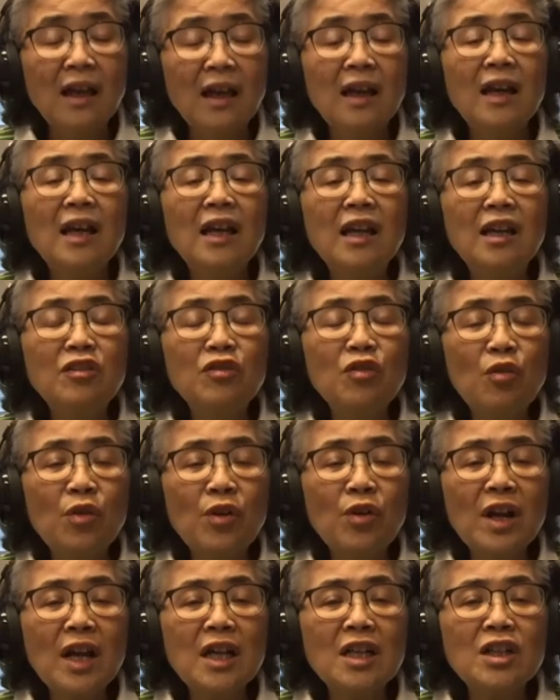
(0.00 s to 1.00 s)
in
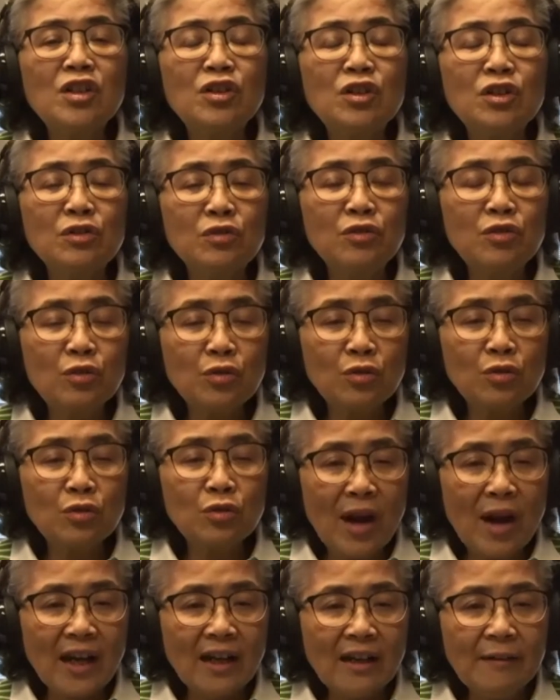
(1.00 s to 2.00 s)
order to
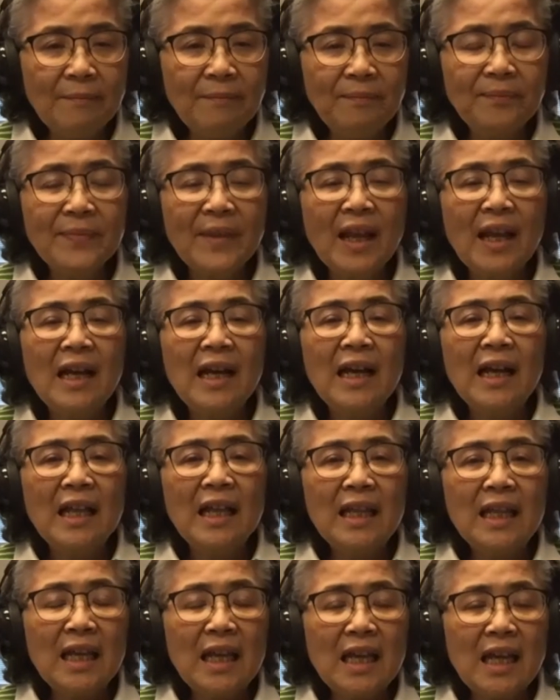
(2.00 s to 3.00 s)
trend
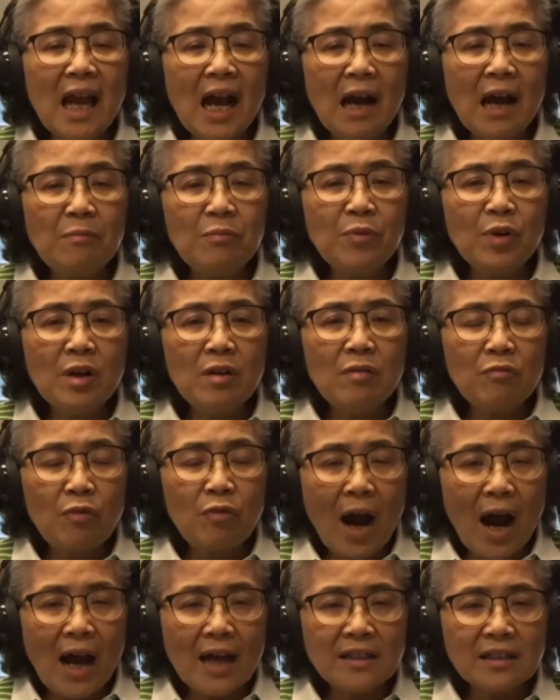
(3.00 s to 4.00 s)
the upward
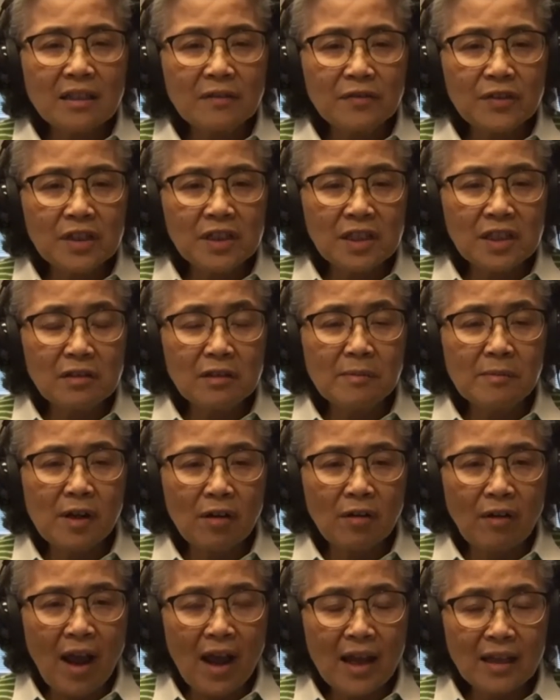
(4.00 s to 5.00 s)
rise of the serum
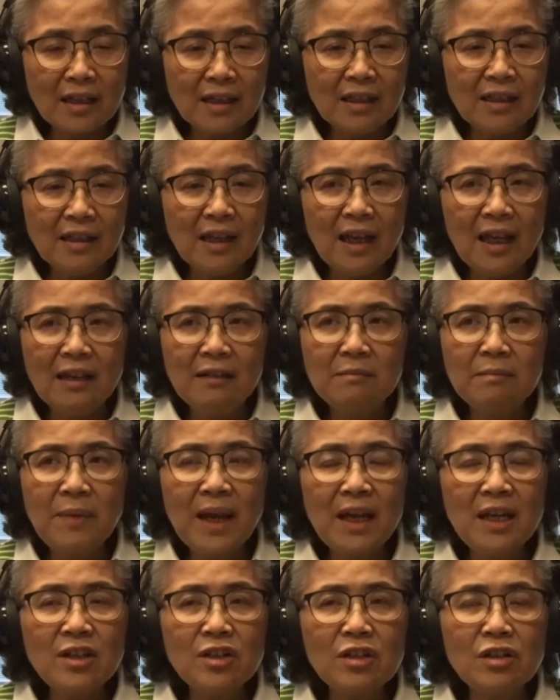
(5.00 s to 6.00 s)
creatinine. In
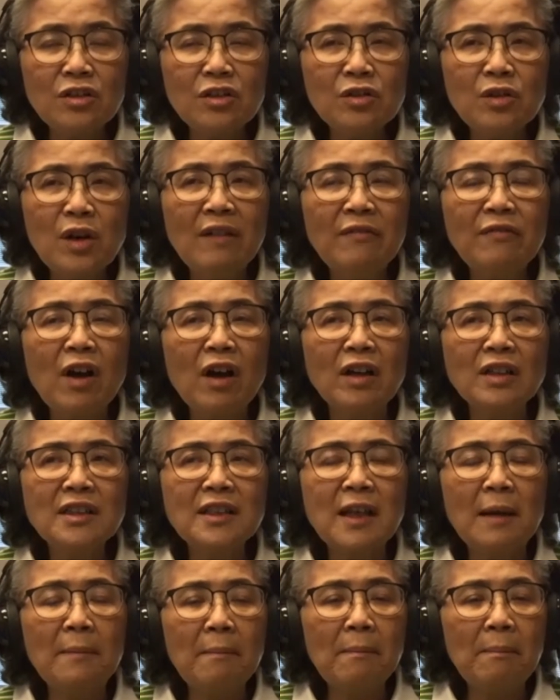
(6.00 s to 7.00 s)
patients who have got
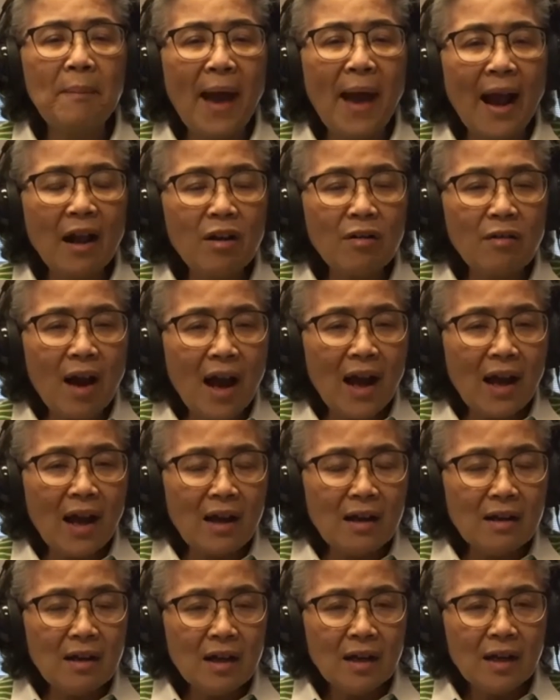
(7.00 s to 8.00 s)
some
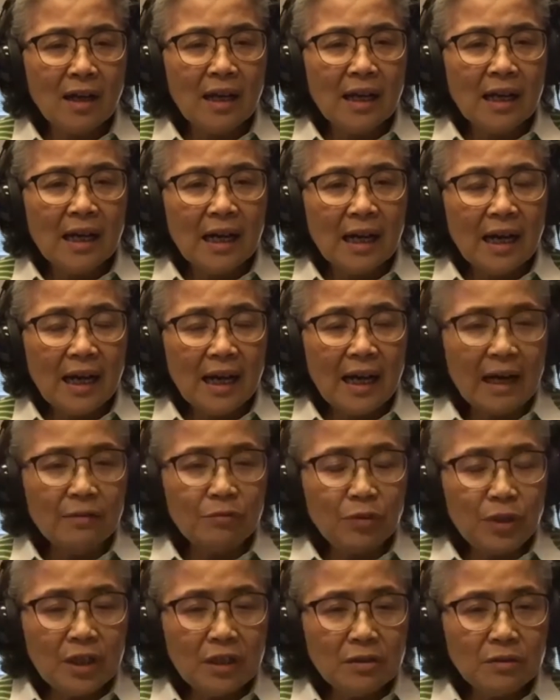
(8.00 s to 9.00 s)
background
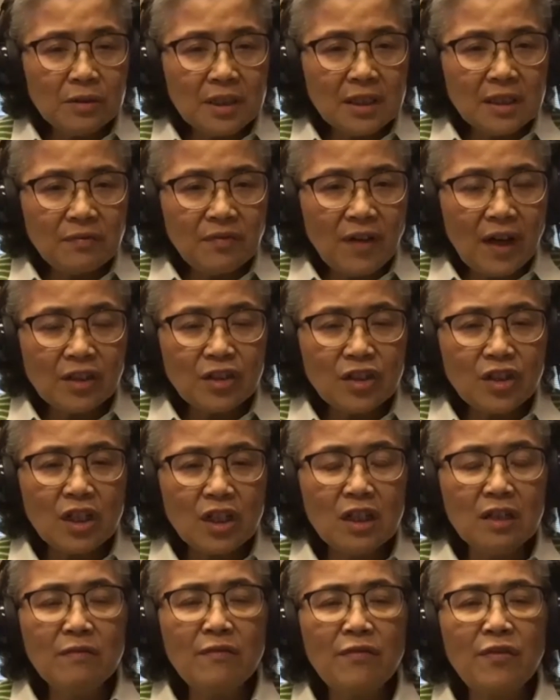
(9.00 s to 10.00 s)
renal
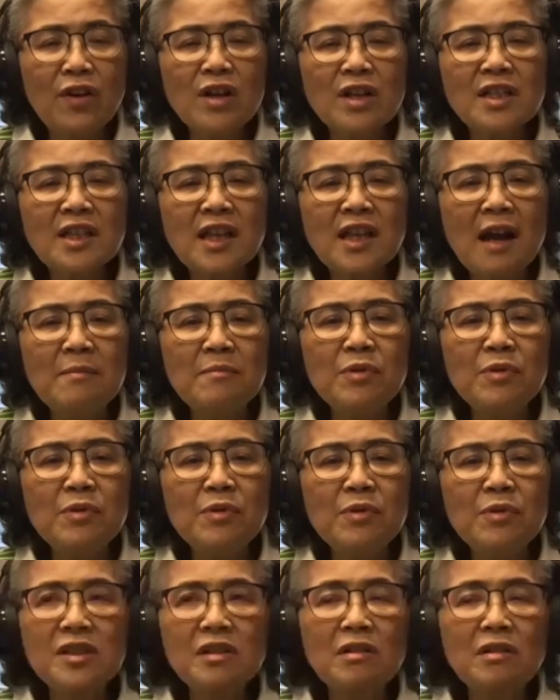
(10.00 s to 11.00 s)
dysfunction, for example,
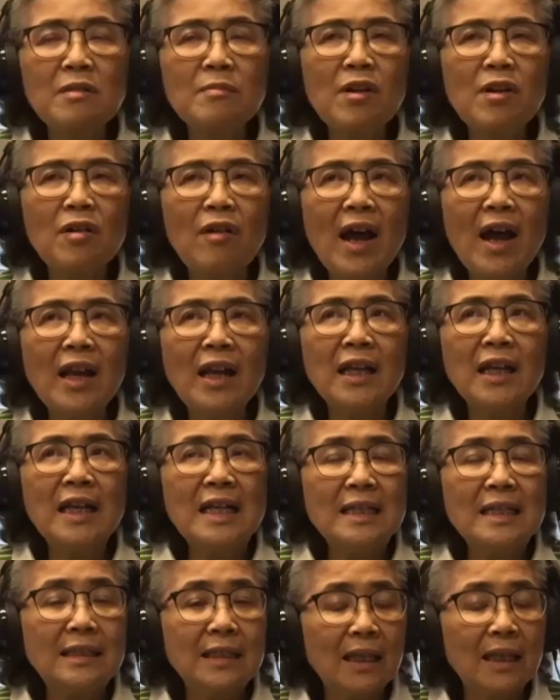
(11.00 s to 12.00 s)
the serum creatinine
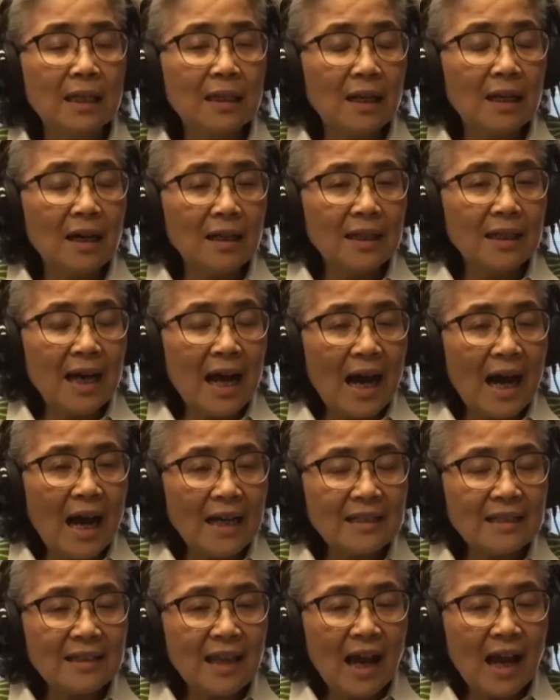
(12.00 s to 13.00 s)
is a little on the
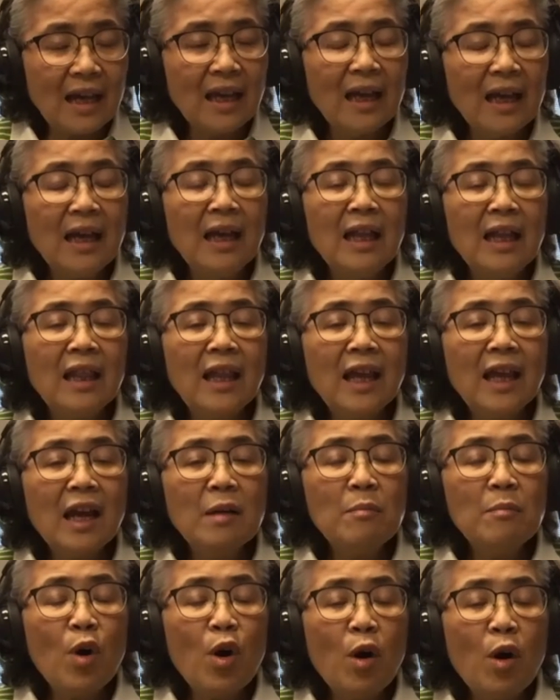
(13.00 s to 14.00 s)
high side, they
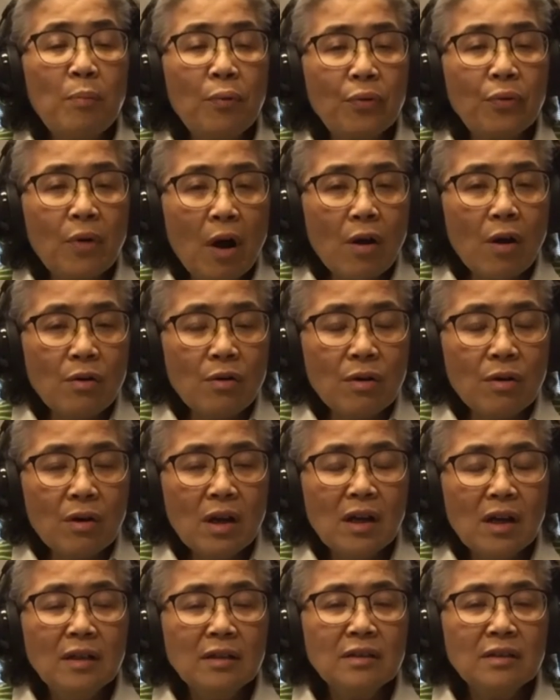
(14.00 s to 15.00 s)
are more prone
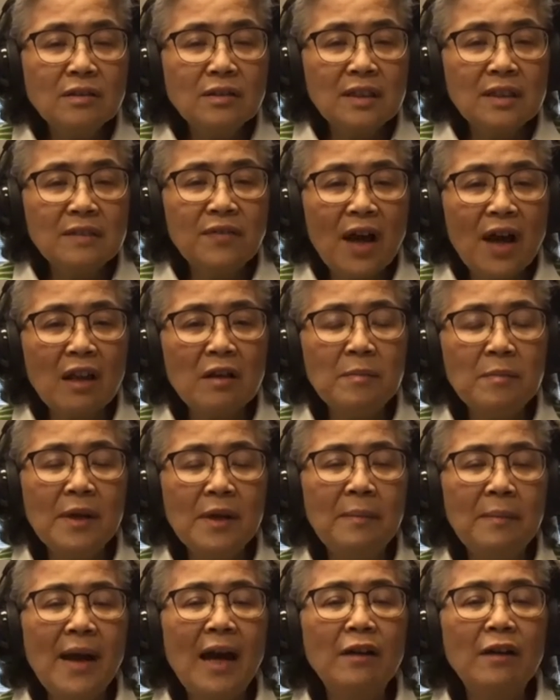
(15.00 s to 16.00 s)
to develop
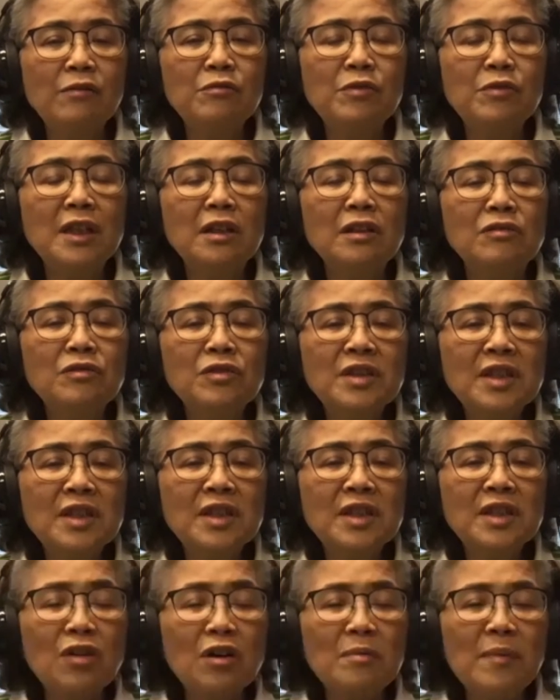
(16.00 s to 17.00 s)
hepatorenal
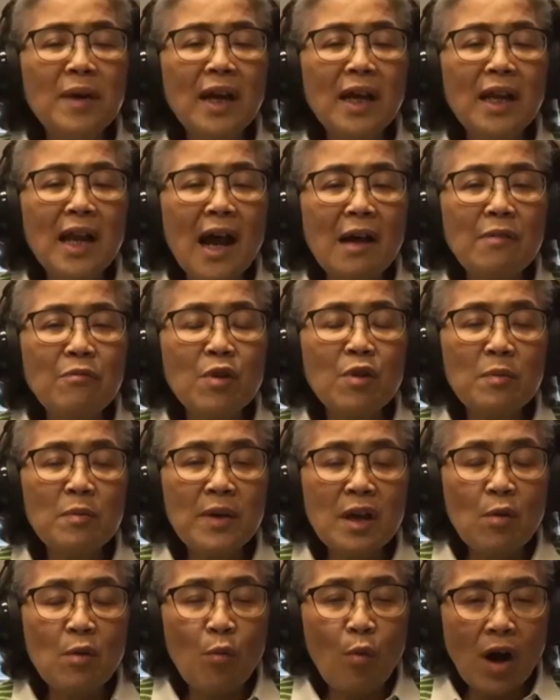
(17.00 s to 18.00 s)
syndrome, and I will
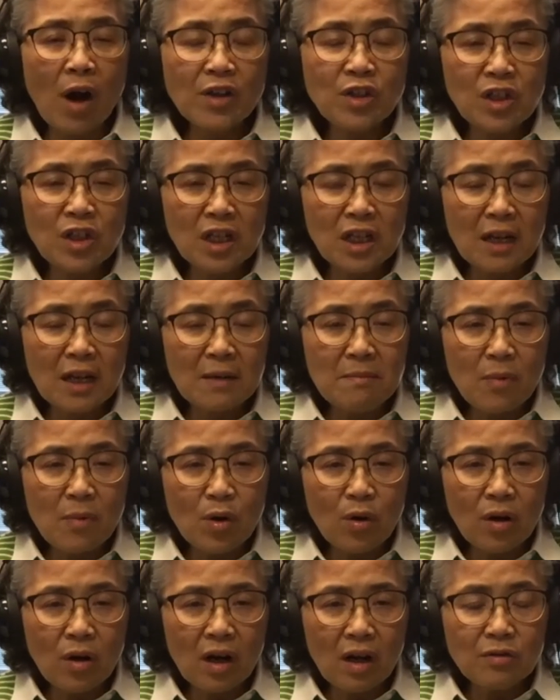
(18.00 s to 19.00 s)
be watching them
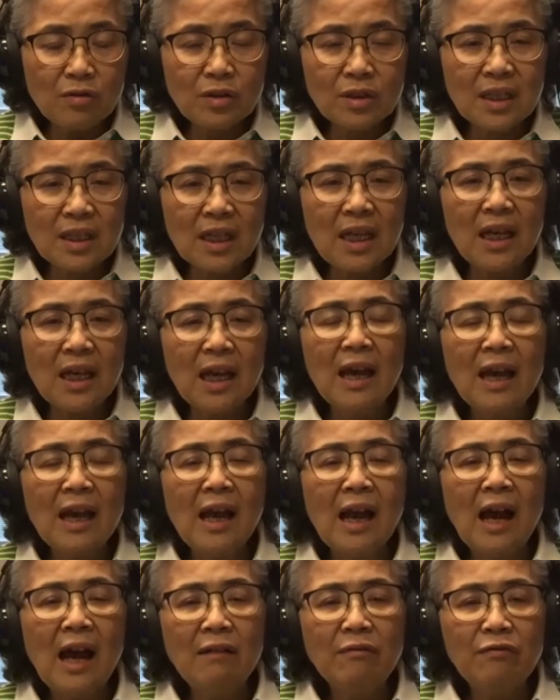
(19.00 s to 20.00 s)
more closely,
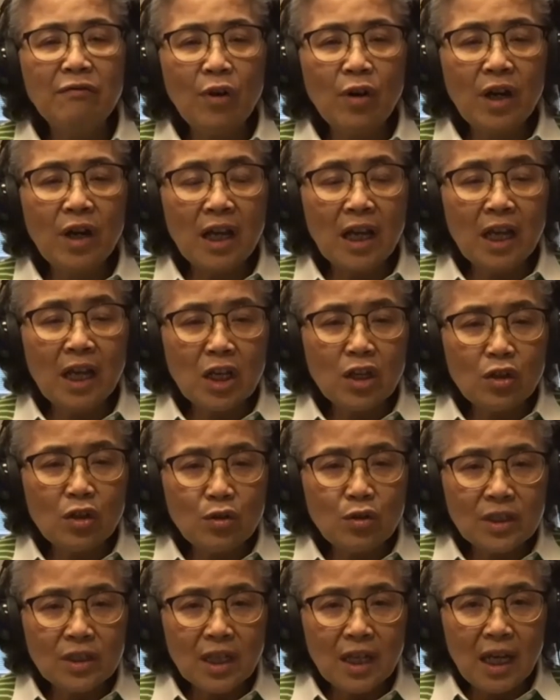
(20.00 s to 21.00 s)
avoiding
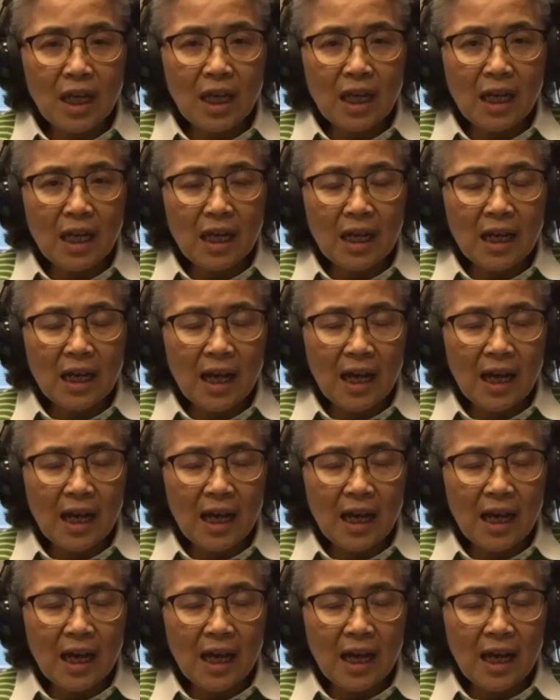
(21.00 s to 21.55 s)
using